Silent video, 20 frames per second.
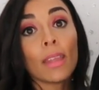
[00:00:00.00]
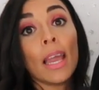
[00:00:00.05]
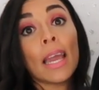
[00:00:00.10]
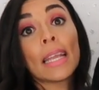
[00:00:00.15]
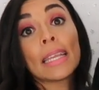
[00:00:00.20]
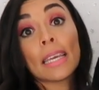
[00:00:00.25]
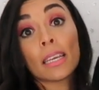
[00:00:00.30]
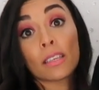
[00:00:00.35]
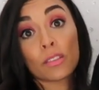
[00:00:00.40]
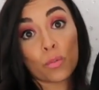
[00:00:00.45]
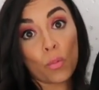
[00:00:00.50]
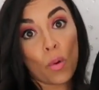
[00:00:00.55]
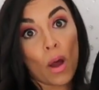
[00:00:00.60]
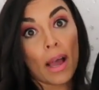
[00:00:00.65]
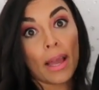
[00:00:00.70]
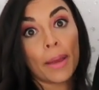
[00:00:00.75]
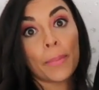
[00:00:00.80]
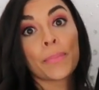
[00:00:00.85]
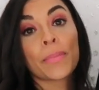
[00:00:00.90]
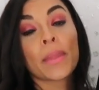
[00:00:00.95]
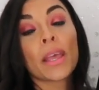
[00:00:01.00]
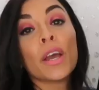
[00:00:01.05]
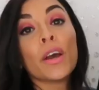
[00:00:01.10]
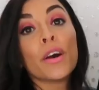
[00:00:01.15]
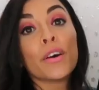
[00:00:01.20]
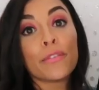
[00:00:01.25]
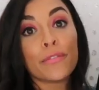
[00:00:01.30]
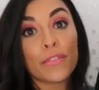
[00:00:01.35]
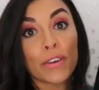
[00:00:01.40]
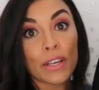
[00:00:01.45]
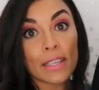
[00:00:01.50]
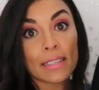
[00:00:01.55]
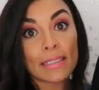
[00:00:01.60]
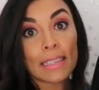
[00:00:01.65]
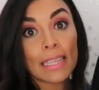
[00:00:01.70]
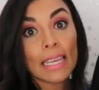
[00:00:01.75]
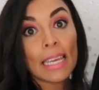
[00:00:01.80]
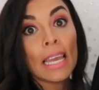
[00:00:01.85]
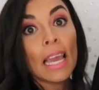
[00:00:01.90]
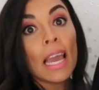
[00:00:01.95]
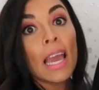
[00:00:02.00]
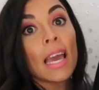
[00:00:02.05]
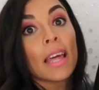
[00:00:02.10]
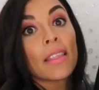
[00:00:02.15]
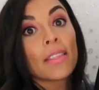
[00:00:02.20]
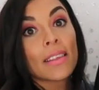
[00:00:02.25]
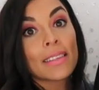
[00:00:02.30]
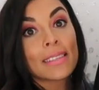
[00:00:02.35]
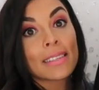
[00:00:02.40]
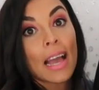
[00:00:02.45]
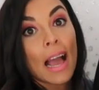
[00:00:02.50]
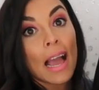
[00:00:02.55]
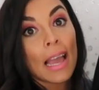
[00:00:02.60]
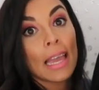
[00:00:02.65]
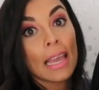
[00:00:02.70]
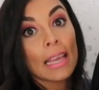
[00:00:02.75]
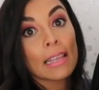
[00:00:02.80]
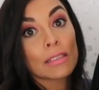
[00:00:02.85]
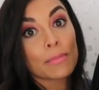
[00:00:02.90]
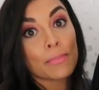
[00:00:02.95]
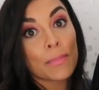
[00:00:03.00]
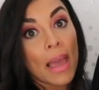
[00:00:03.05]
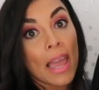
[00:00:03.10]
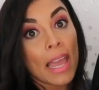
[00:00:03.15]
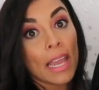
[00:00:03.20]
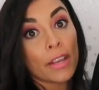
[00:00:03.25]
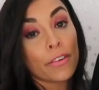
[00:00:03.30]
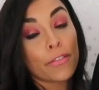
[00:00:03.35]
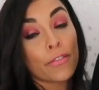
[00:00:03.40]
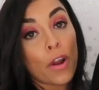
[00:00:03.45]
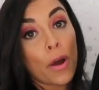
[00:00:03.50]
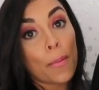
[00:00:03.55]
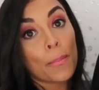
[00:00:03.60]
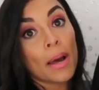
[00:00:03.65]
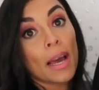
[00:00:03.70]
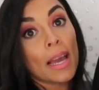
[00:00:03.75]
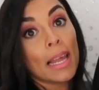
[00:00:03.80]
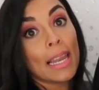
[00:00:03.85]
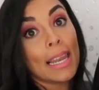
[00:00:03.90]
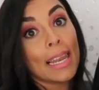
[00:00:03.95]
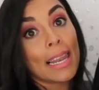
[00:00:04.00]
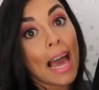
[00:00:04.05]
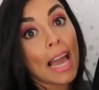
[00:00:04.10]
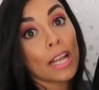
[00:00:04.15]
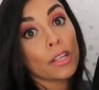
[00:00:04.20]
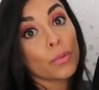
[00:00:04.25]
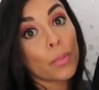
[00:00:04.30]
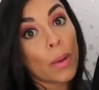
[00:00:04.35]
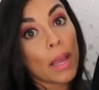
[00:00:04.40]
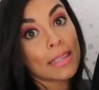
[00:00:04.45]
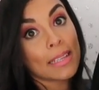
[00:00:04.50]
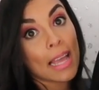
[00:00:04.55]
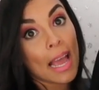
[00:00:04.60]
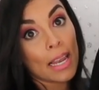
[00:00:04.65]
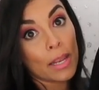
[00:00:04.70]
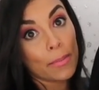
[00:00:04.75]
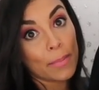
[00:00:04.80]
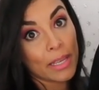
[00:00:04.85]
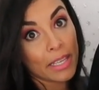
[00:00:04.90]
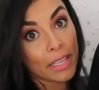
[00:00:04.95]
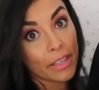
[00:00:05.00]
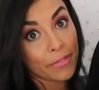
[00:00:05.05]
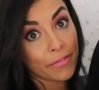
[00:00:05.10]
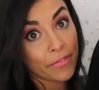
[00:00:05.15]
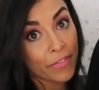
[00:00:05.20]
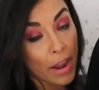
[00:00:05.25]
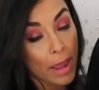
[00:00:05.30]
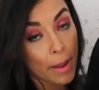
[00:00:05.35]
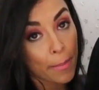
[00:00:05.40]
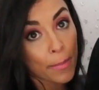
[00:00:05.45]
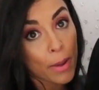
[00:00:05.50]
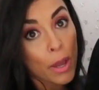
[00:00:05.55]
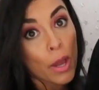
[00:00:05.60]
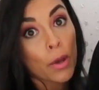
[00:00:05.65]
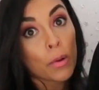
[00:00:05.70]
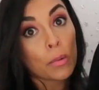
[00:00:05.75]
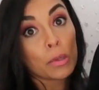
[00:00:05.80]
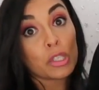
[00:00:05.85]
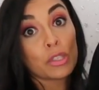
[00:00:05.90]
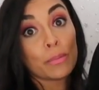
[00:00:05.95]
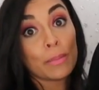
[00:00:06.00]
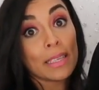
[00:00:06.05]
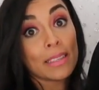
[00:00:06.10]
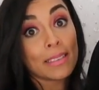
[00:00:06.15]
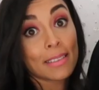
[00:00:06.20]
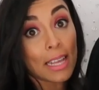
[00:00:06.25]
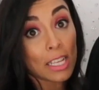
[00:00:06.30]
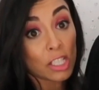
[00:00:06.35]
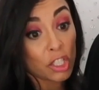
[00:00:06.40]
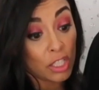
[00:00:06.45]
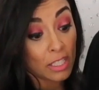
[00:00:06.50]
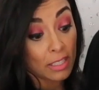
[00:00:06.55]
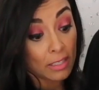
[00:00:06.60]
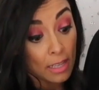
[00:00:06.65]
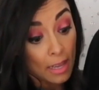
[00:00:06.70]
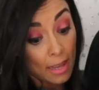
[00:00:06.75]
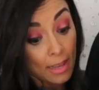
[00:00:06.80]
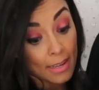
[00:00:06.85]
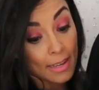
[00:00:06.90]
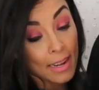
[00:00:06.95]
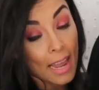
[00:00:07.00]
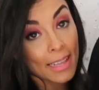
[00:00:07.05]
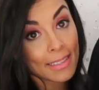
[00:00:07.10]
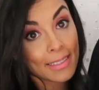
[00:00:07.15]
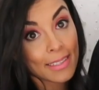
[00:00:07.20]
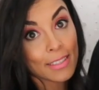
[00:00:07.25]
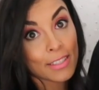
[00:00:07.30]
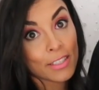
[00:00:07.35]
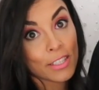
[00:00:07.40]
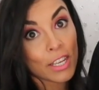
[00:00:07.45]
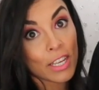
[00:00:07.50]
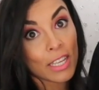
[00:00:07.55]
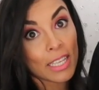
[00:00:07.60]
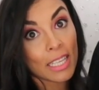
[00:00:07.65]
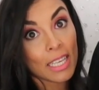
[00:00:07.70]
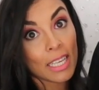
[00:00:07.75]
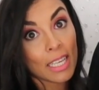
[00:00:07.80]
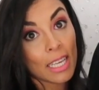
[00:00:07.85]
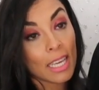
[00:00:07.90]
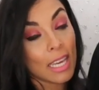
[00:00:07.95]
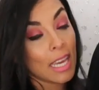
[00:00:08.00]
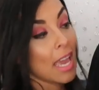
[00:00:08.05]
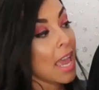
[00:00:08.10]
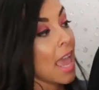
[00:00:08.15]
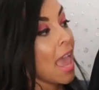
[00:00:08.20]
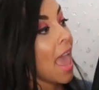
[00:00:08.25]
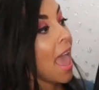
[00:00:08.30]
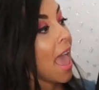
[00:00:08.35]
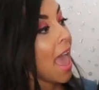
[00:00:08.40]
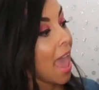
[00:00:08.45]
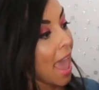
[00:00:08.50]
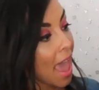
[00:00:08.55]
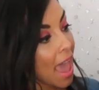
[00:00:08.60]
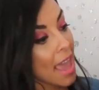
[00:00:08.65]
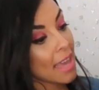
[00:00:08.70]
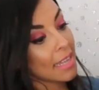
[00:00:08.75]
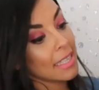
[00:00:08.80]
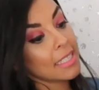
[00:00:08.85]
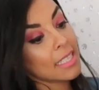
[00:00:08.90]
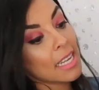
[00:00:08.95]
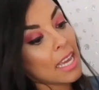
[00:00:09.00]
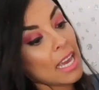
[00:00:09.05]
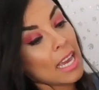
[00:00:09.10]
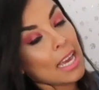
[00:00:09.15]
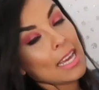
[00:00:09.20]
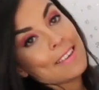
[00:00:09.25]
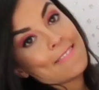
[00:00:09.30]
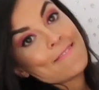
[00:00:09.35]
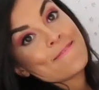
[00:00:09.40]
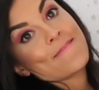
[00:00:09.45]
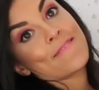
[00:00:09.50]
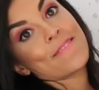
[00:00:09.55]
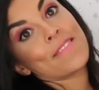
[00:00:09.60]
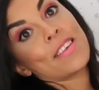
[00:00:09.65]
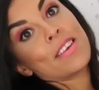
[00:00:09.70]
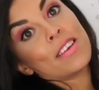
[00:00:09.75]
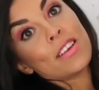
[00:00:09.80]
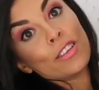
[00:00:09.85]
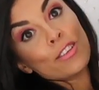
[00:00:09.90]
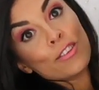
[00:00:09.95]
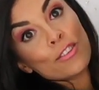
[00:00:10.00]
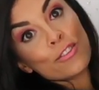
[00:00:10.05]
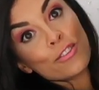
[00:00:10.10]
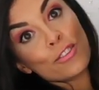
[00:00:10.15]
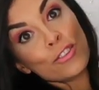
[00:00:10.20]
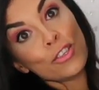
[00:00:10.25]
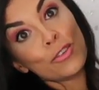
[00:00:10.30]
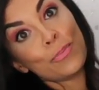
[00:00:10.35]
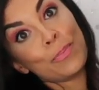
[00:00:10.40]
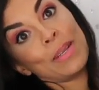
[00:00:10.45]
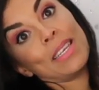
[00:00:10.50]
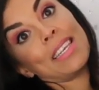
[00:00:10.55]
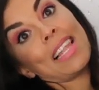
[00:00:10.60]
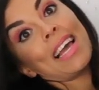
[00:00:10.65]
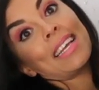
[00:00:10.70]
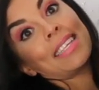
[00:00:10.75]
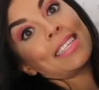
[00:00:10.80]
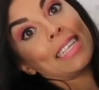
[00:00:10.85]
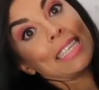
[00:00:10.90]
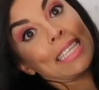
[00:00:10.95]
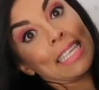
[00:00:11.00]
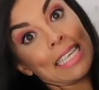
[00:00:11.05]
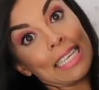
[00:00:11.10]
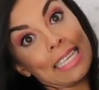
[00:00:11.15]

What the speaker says: and here's why. Firstly, this guy is made from a lightweight aluminium frame, which means that she's nice and sturdy and super light and